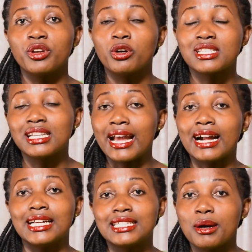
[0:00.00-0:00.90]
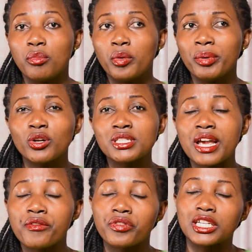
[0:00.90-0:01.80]
It was like a taboo, because
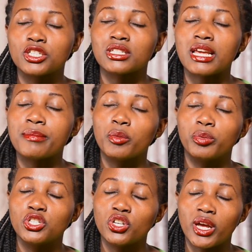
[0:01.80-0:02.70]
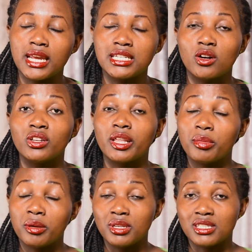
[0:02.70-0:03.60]
every little time you put your head down, the
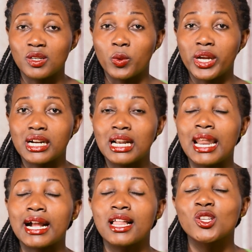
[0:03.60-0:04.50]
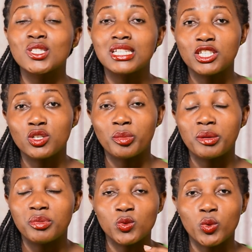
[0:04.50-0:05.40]
baby is awake. Like, those little
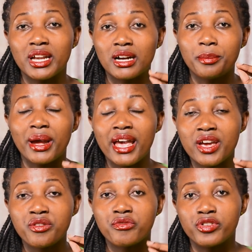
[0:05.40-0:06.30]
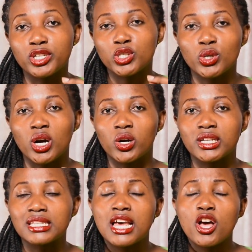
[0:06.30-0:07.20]
babies wake up every 2
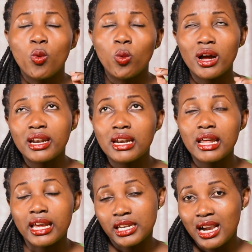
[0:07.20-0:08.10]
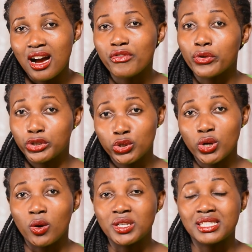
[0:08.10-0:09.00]
hours, 1.5 or 2
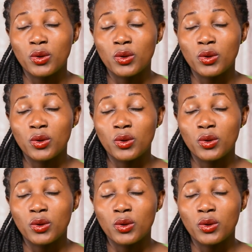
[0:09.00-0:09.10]
hours.